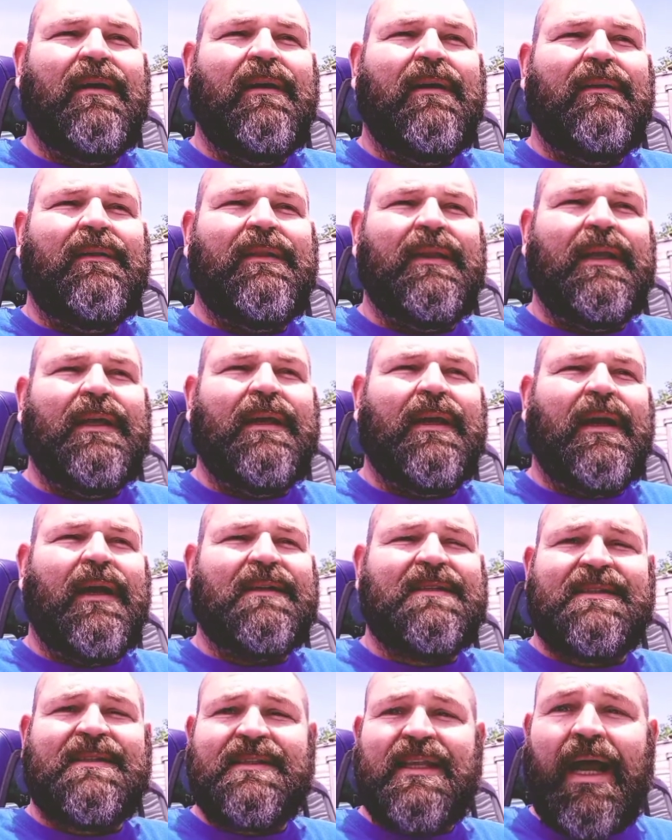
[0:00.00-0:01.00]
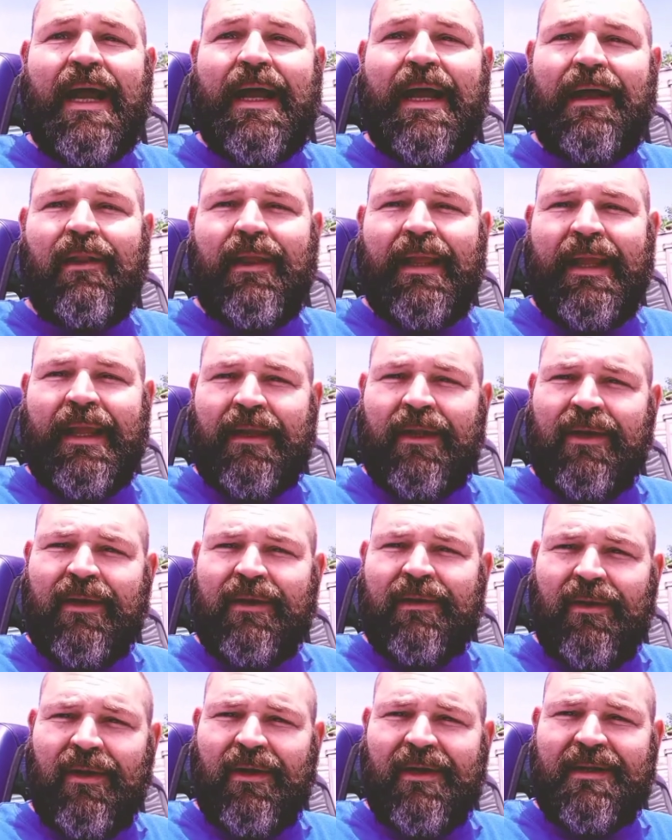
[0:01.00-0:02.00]
the style and
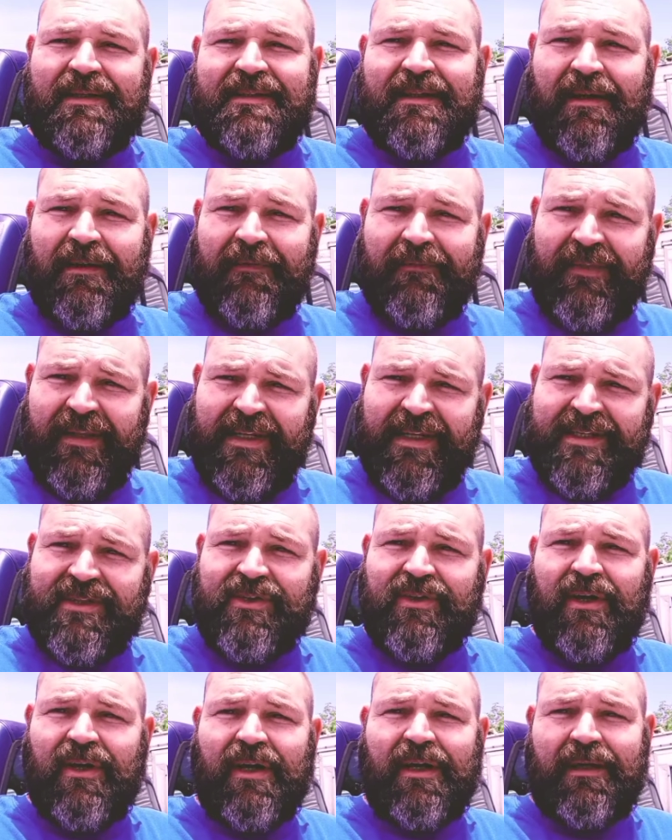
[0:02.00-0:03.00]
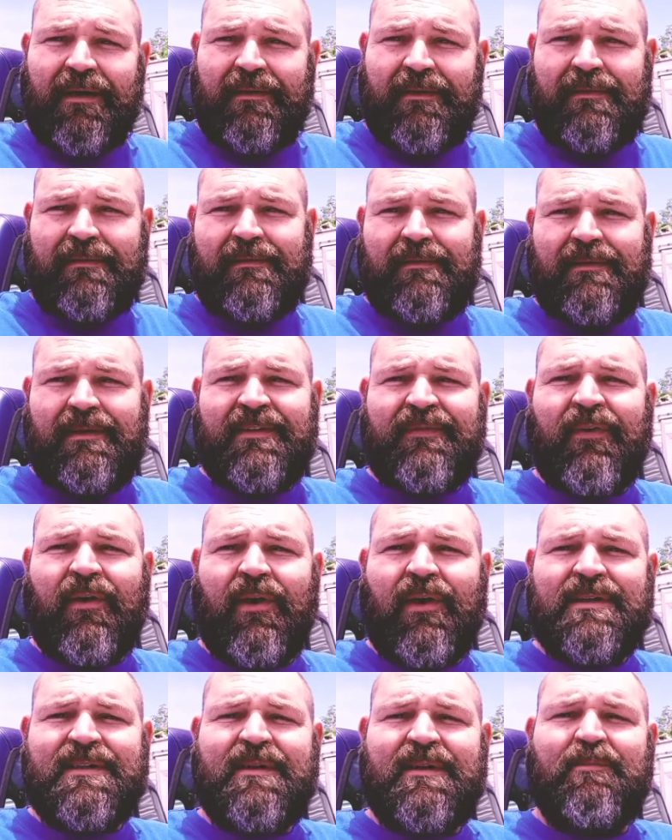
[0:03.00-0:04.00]
good looks of this truck as
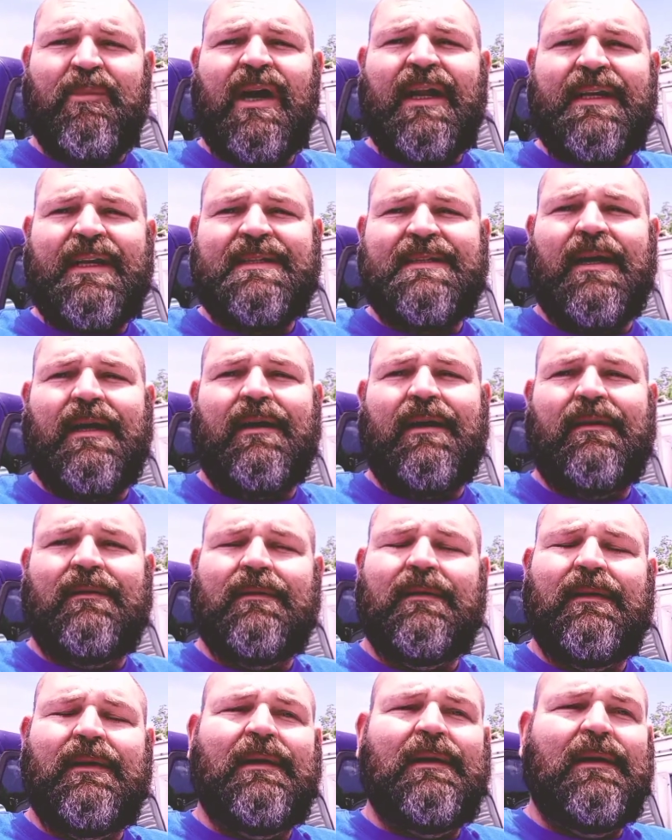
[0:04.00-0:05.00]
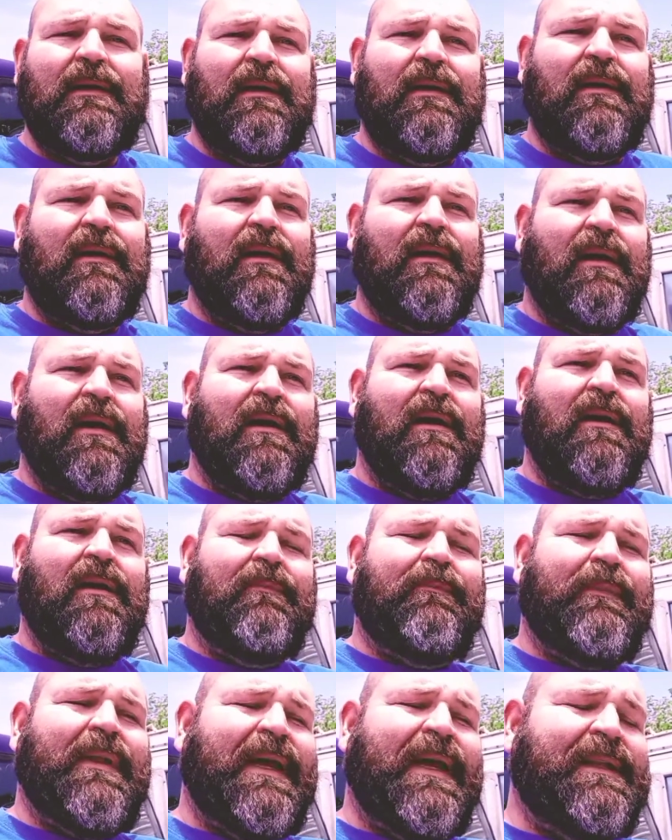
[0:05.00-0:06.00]
far as the body style.
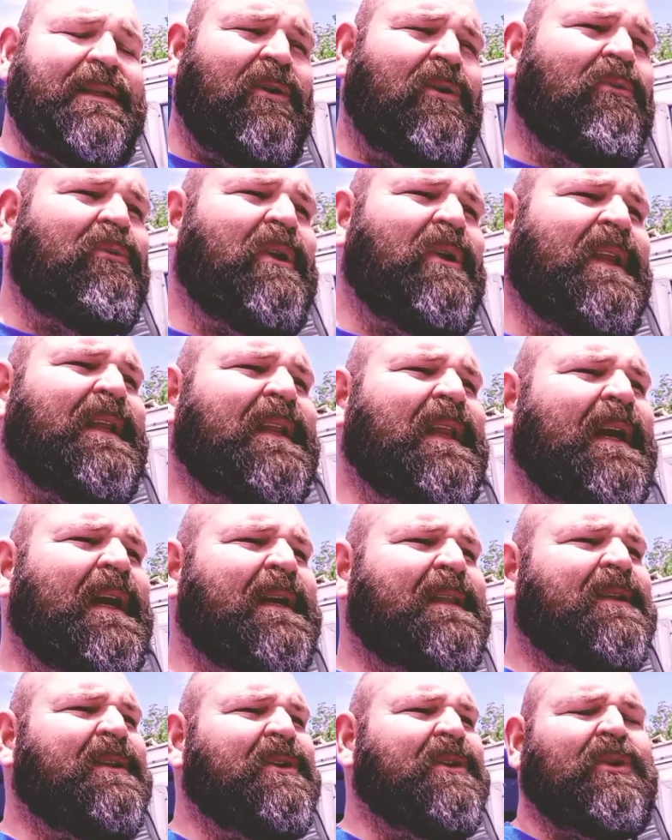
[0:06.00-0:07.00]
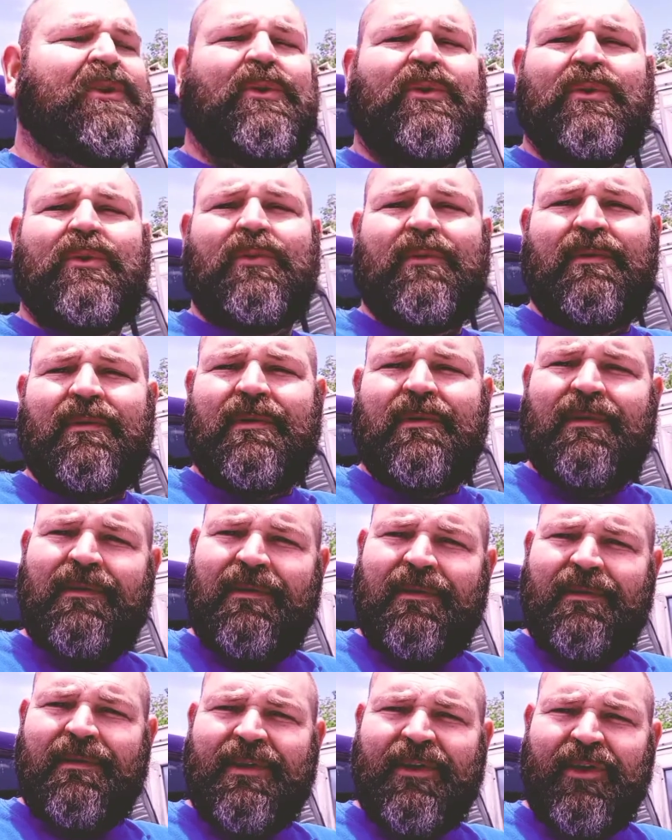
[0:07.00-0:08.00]
I don't really like the new
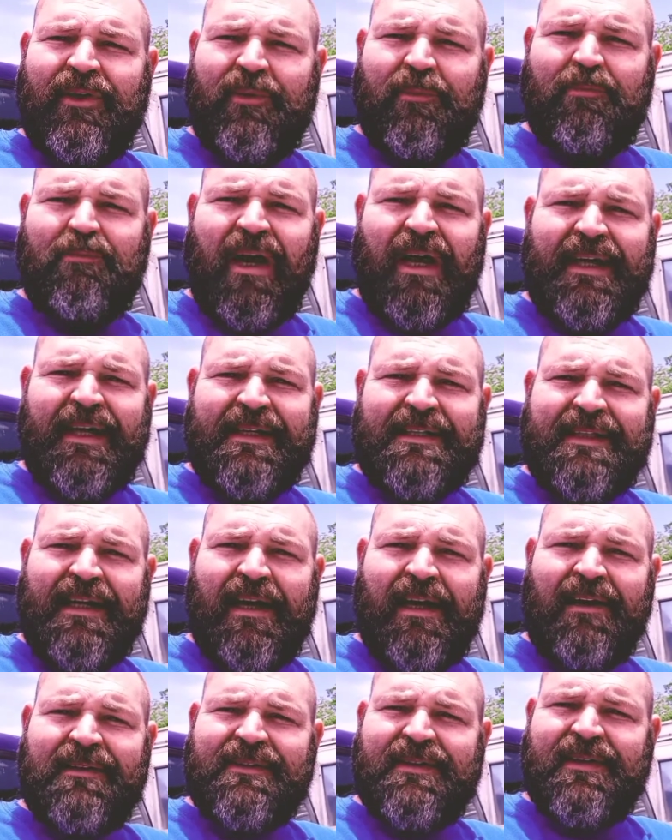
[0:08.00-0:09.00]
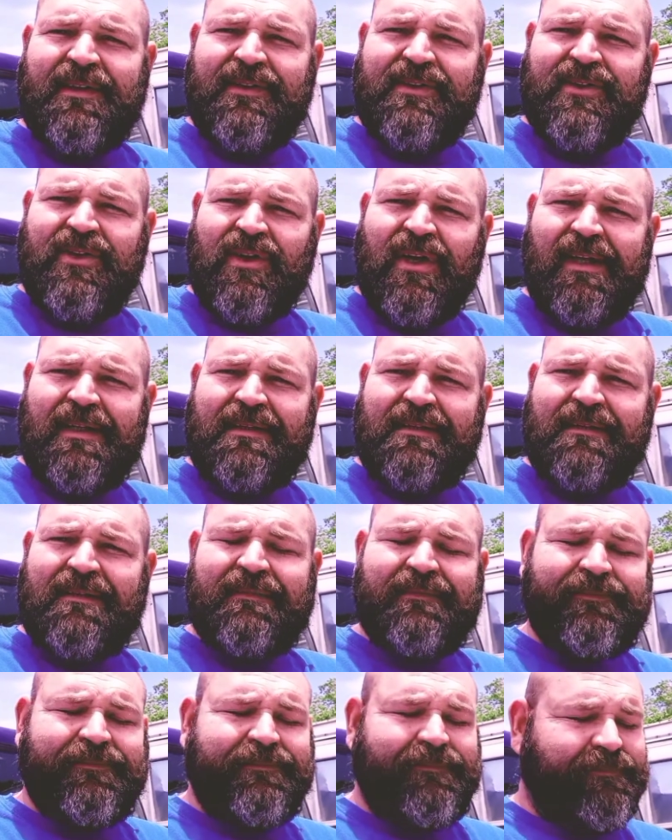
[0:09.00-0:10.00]
body styles of the trucks,
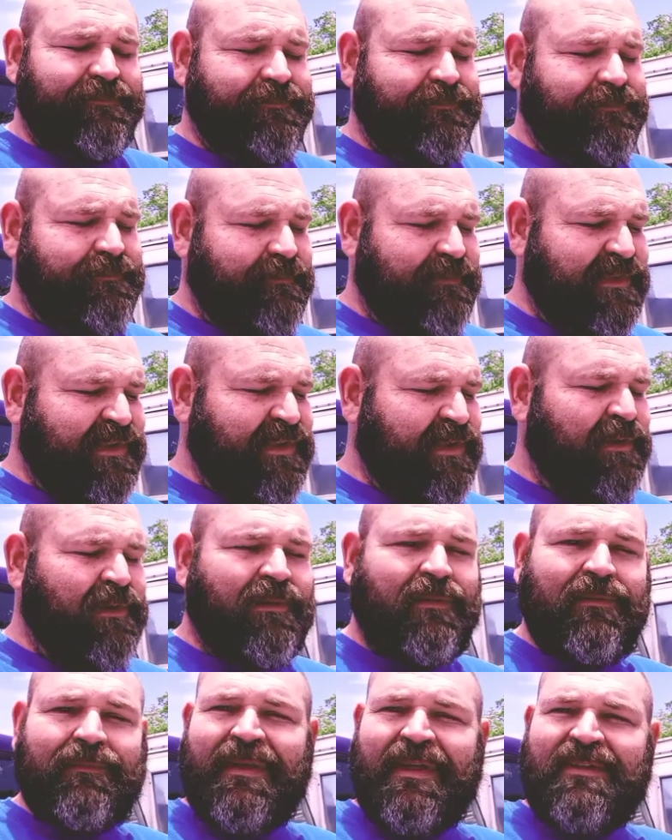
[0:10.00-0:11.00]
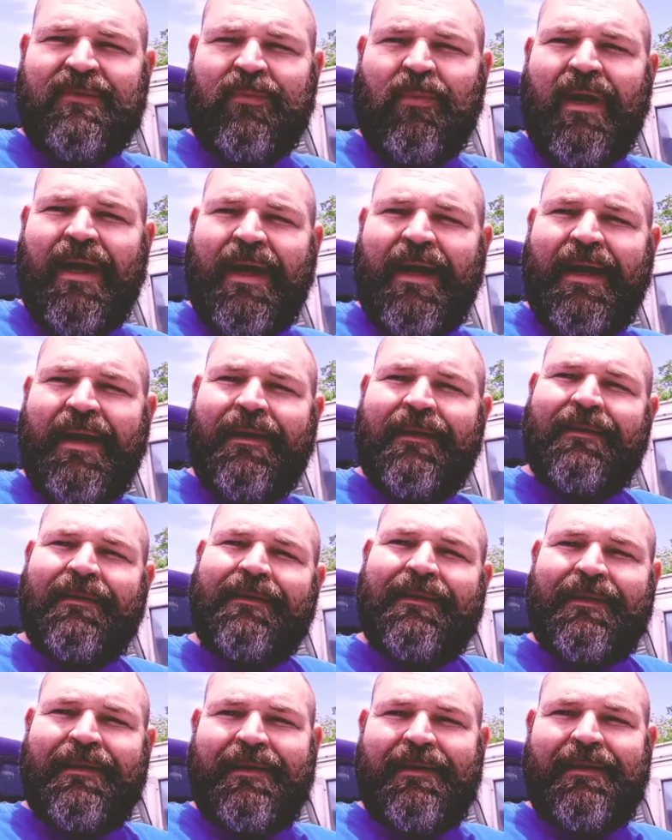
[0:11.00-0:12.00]
so that's why
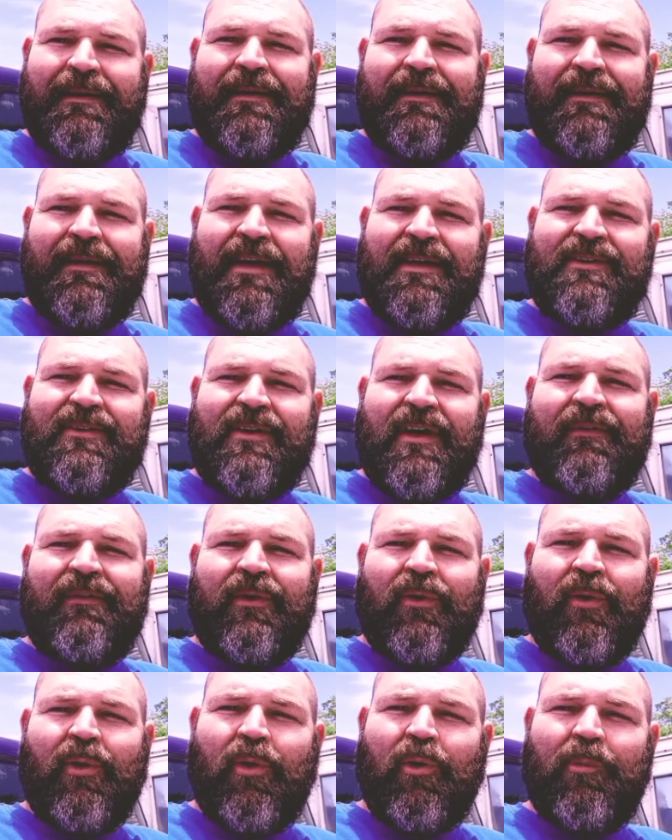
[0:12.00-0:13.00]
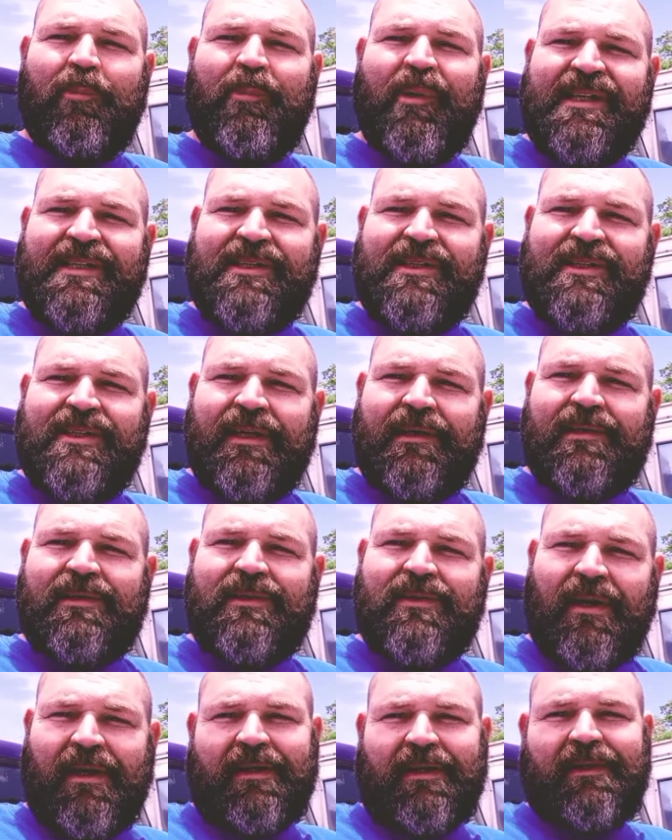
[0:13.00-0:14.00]
I drive an old piece of shit truck.